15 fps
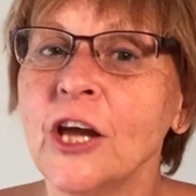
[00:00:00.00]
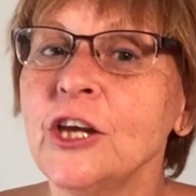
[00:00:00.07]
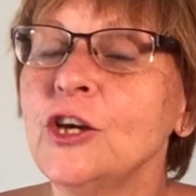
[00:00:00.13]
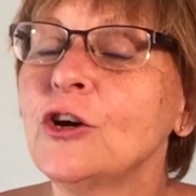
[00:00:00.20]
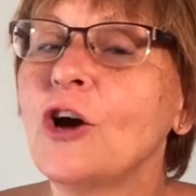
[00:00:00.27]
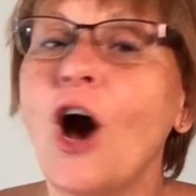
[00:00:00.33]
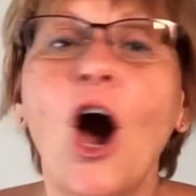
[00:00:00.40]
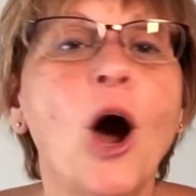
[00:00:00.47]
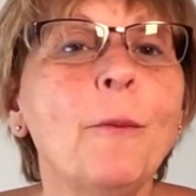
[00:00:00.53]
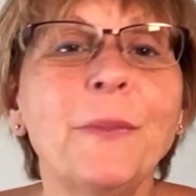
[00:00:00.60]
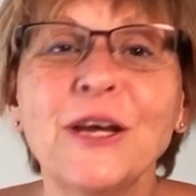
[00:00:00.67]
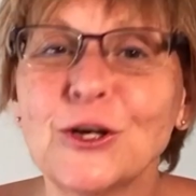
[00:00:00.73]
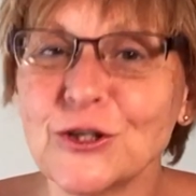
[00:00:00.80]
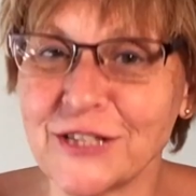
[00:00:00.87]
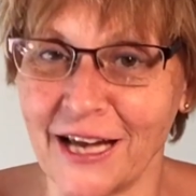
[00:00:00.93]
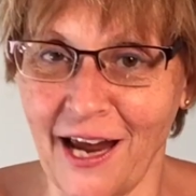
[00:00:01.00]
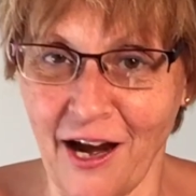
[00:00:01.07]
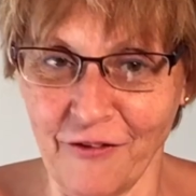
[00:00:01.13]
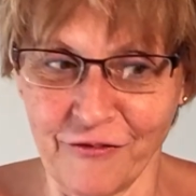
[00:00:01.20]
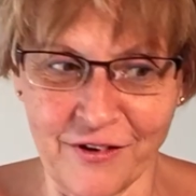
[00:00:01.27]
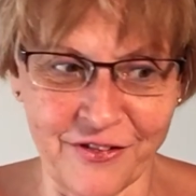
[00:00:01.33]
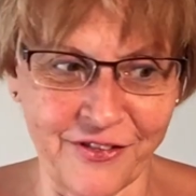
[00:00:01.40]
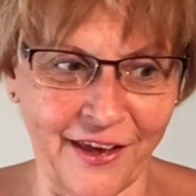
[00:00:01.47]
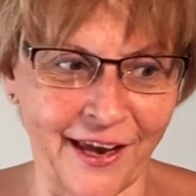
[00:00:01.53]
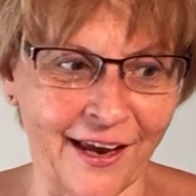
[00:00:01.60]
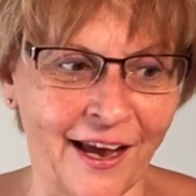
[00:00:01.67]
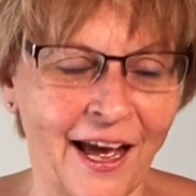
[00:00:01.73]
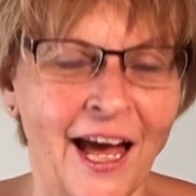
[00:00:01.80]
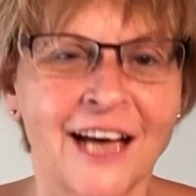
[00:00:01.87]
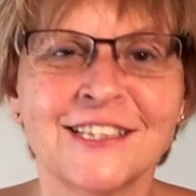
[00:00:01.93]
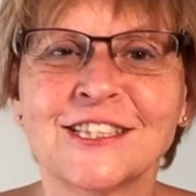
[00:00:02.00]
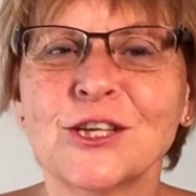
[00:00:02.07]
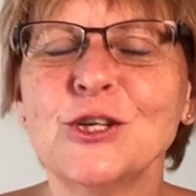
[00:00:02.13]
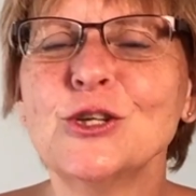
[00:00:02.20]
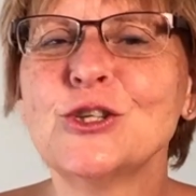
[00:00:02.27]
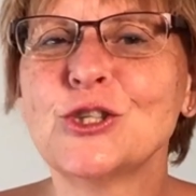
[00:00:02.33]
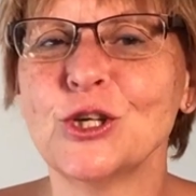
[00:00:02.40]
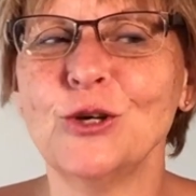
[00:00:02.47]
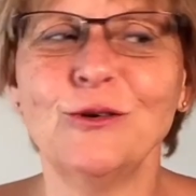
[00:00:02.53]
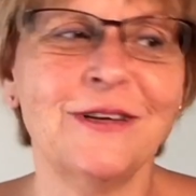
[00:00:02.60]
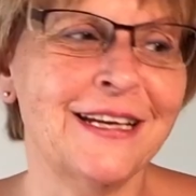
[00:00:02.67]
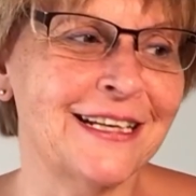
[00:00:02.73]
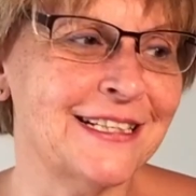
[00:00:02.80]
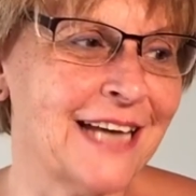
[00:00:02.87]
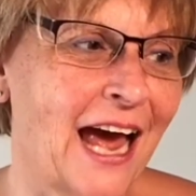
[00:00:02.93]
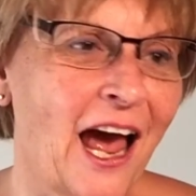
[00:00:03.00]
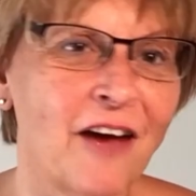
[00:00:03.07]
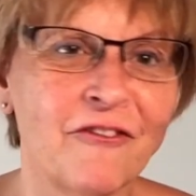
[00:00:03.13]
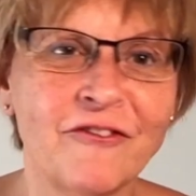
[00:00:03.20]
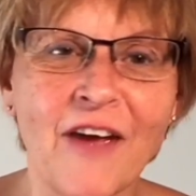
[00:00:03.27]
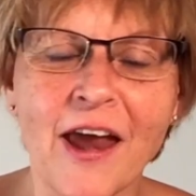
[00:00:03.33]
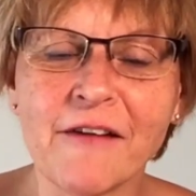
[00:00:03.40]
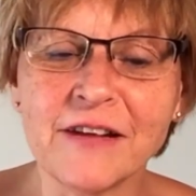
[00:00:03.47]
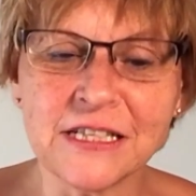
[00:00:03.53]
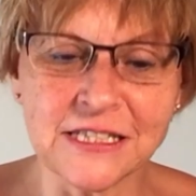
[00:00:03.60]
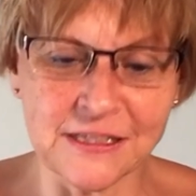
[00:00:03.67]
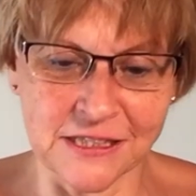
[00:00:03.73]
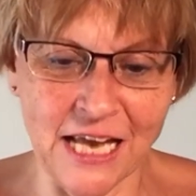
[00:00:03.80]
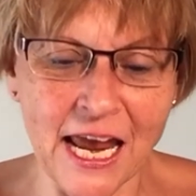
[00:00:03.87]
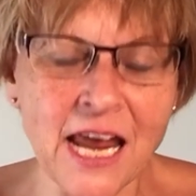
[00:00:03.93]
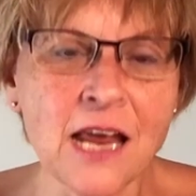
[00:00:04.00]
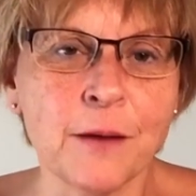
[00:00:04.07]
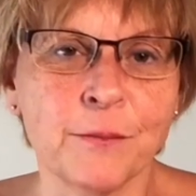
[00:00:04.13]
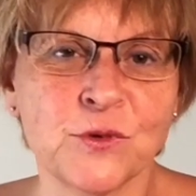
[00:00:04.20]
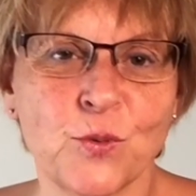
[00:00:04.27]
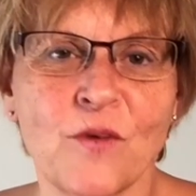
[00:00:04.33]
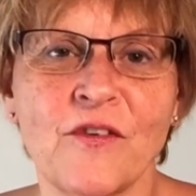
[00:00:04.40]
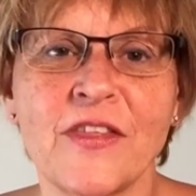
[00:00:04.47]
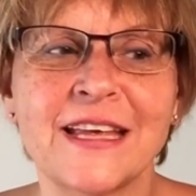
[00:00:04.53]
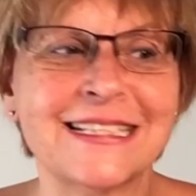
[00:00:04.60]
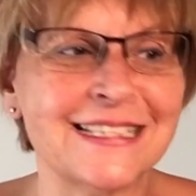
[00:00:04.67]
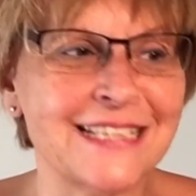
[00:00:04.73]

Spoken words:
You can't be good at everything, and so you do need to have various teams, whether they're